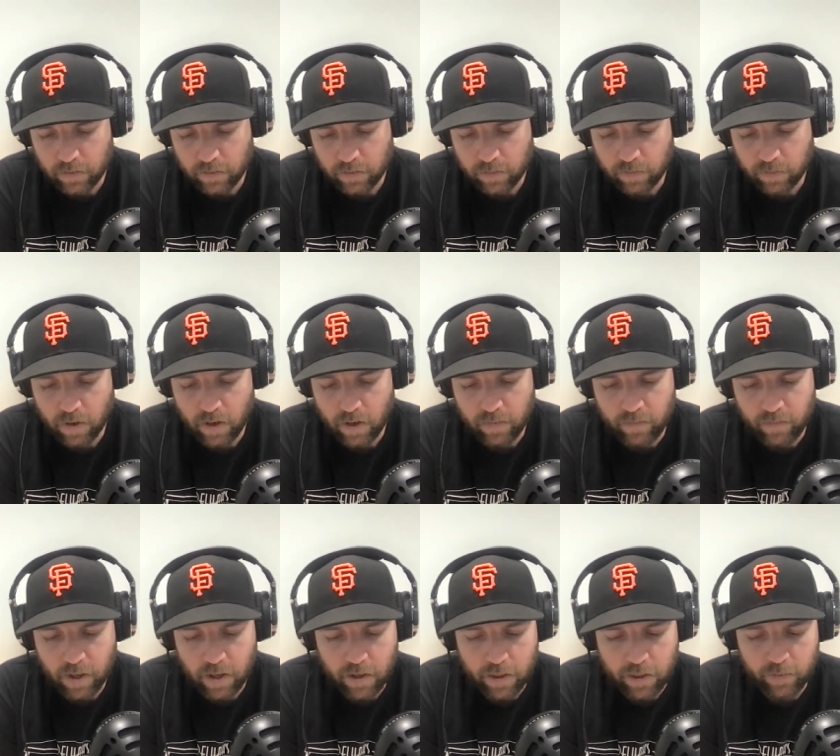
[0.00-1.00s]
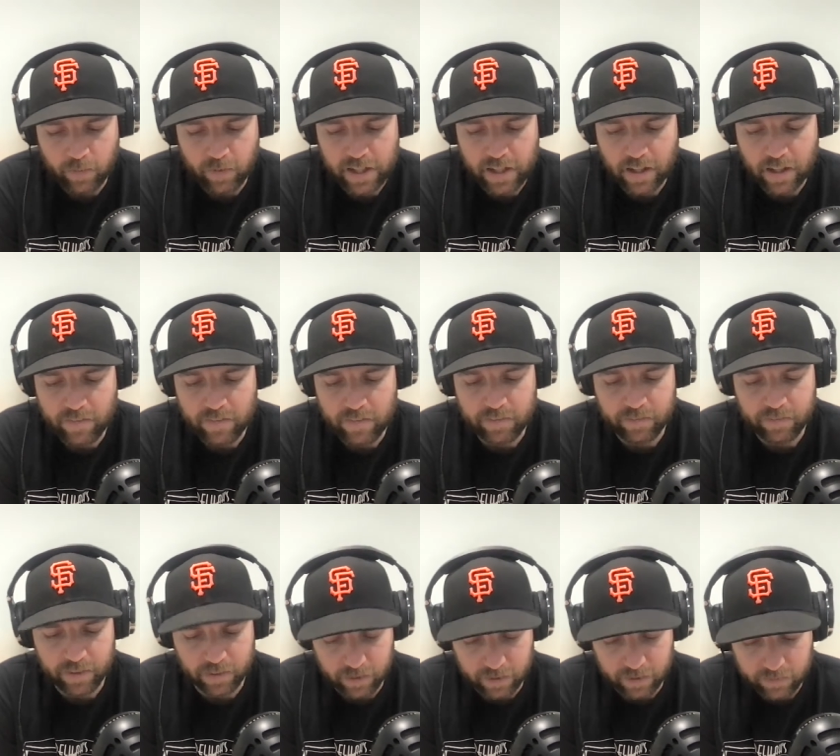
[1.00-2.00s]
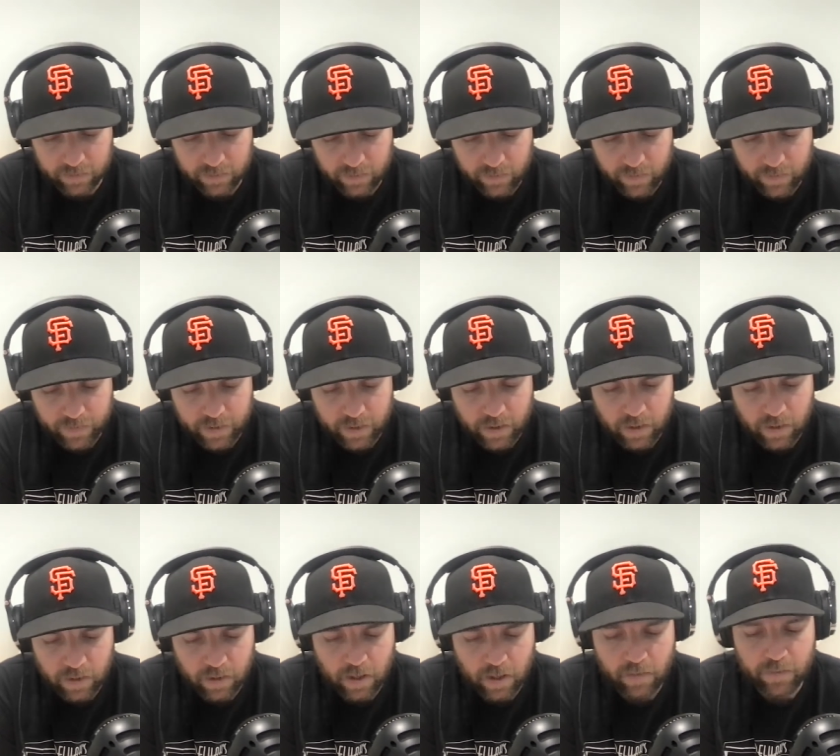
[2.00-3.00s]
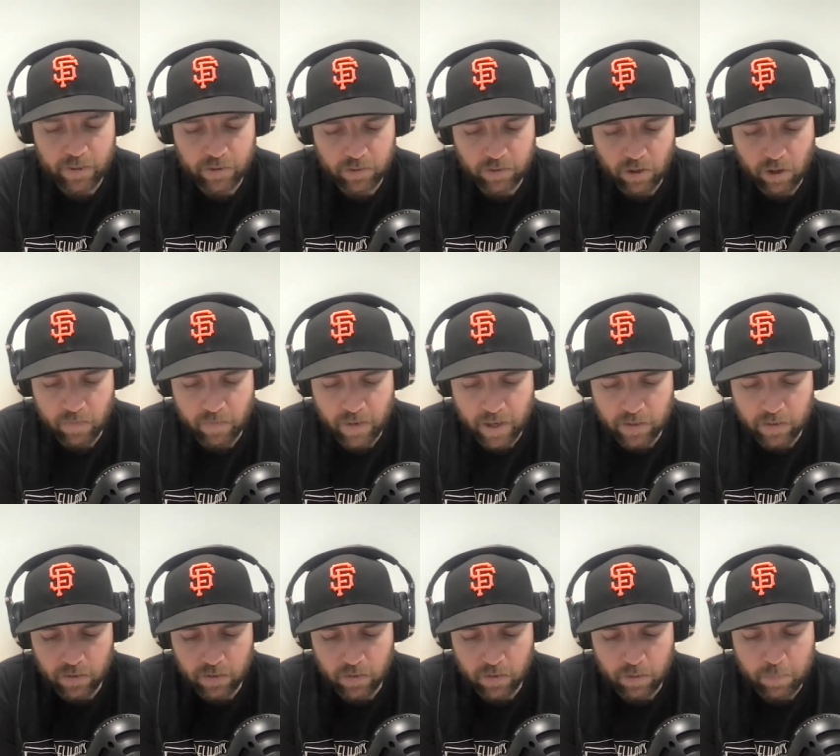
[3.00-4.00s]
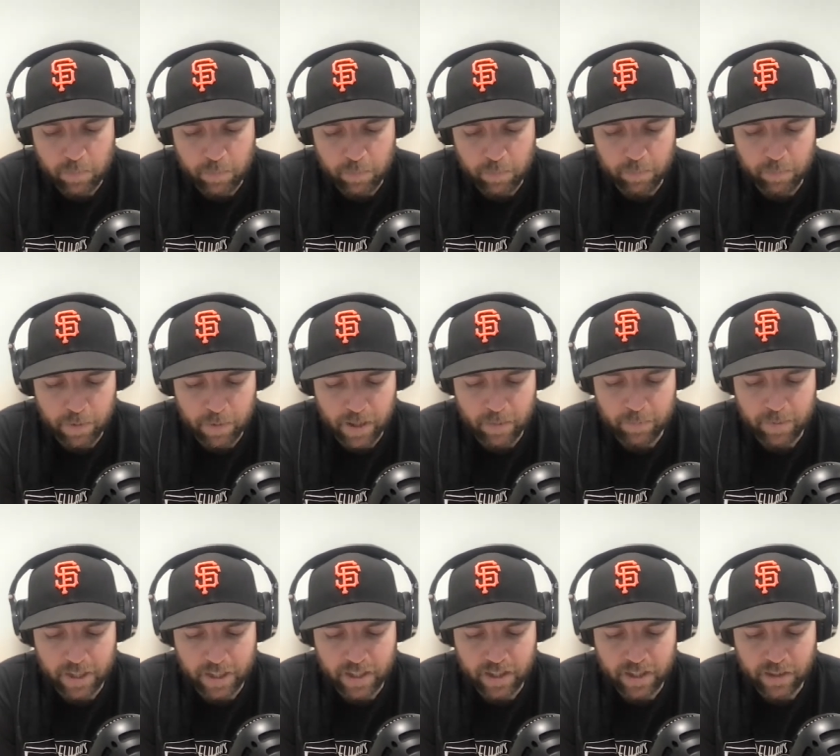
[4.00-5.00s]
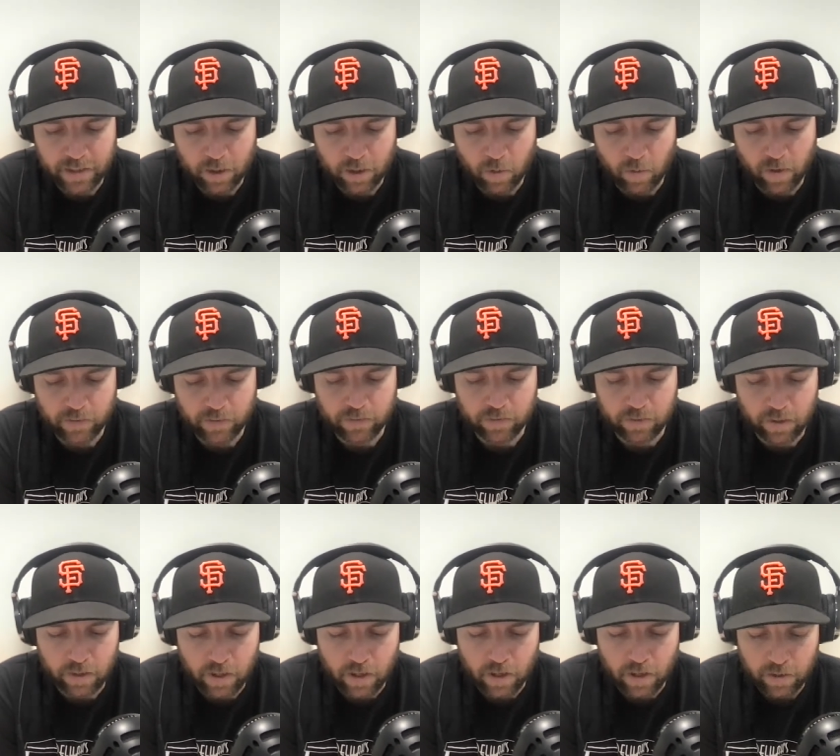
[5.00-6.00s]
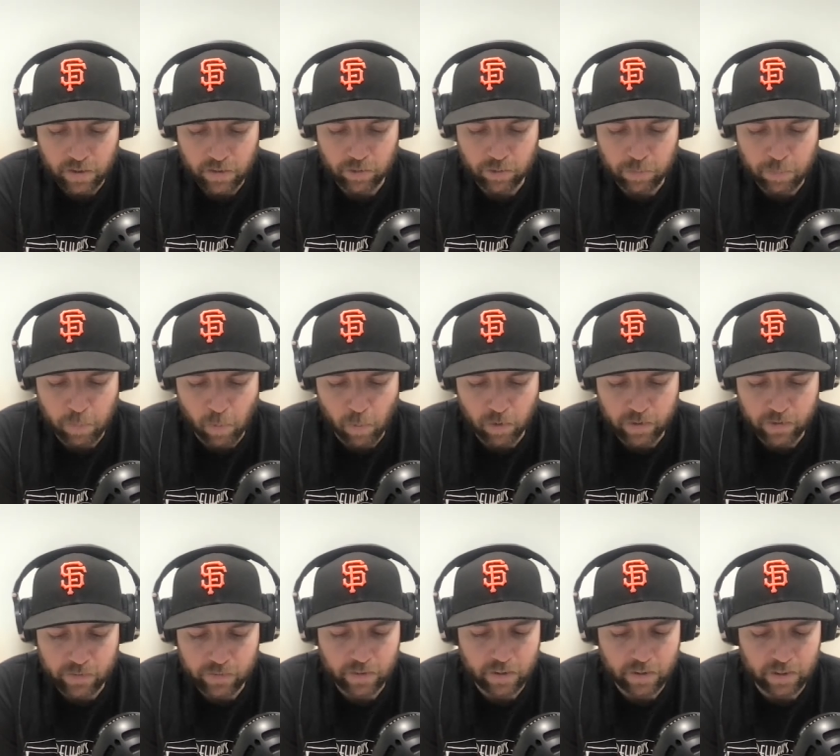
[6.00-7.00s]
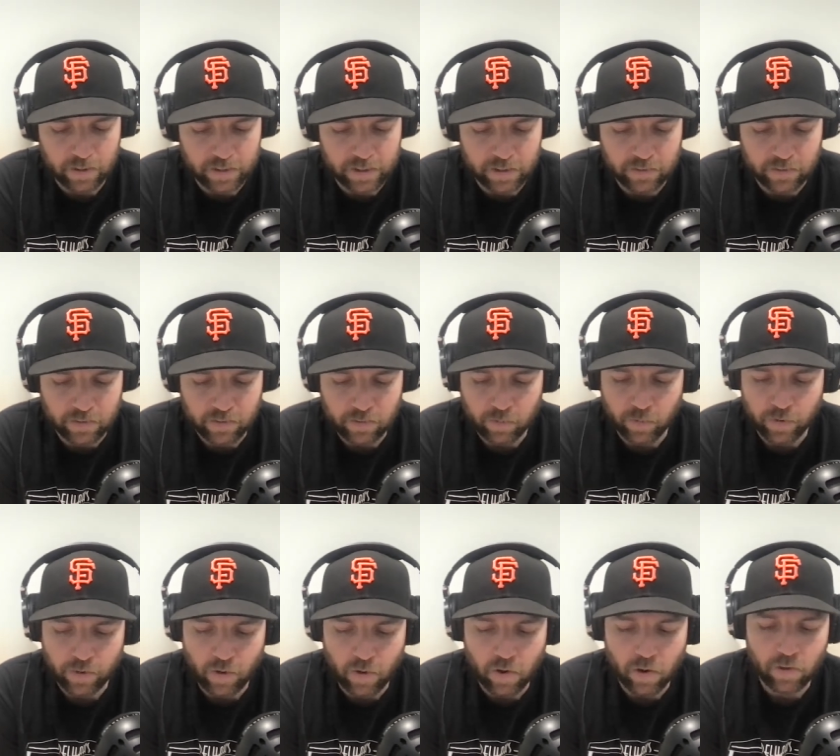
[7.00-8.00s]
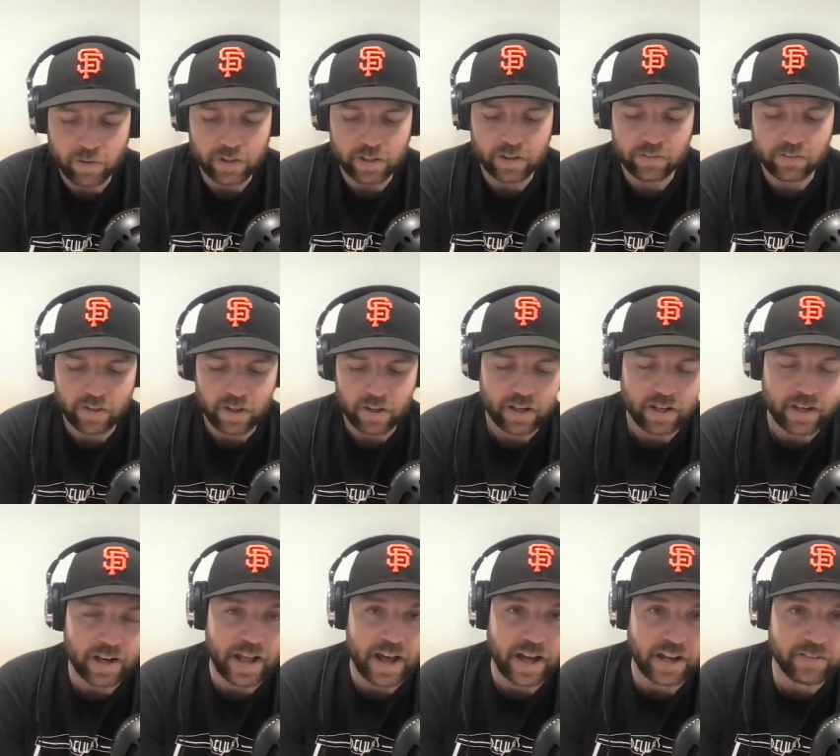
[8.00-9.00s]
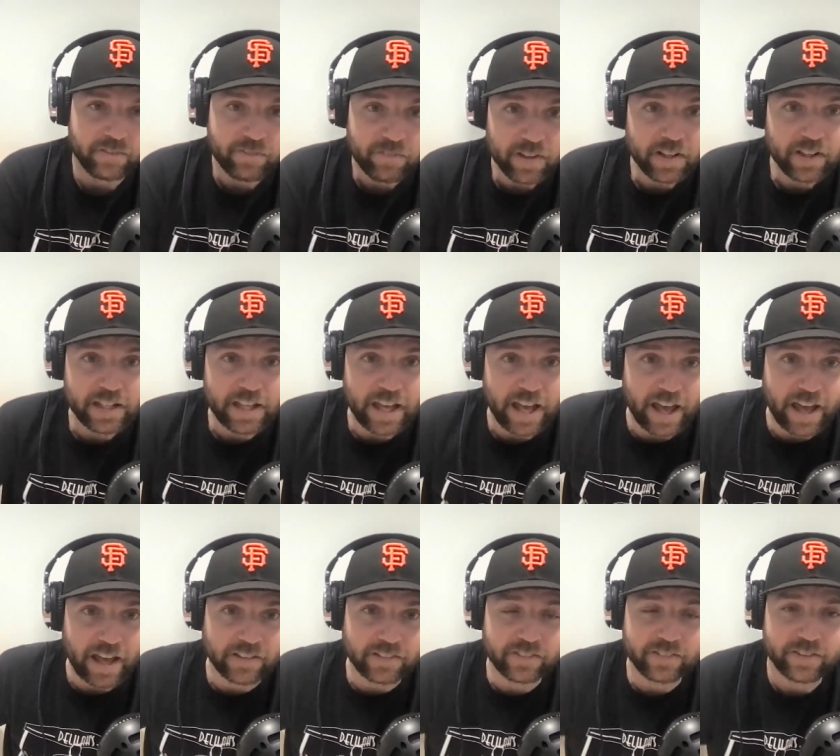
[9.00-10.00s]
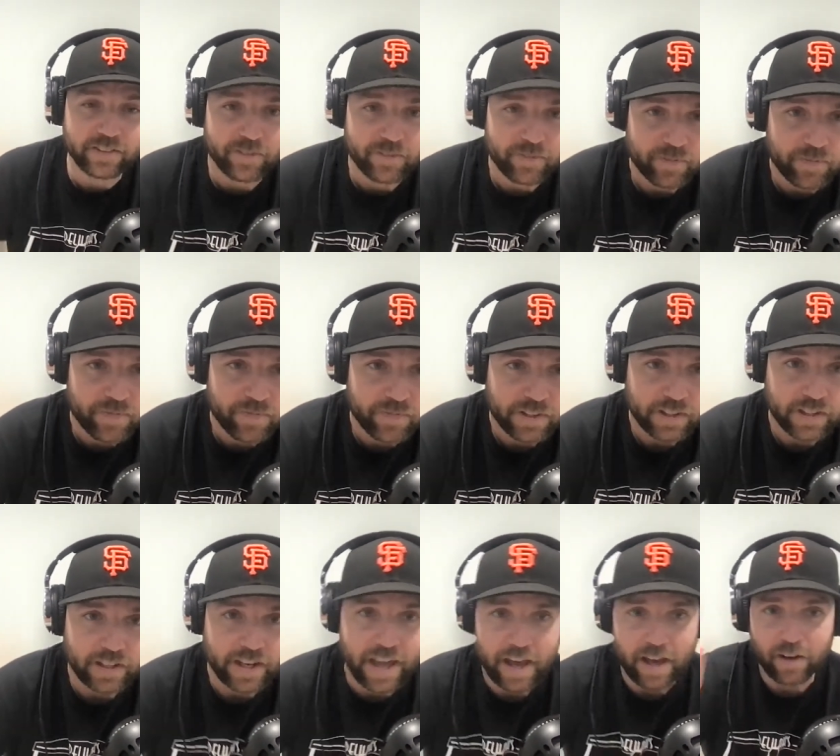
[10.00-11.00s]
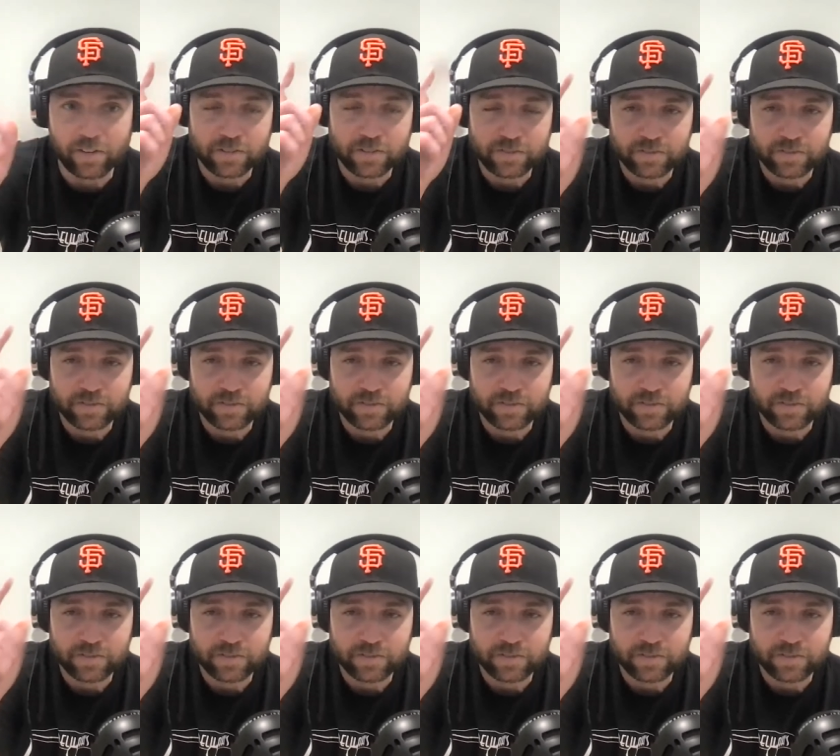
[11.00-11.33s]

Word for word: from 311 Phillies. Love the show, my dude, but I'm beginning to question your sports allegiance with all these non Philly hats. Now,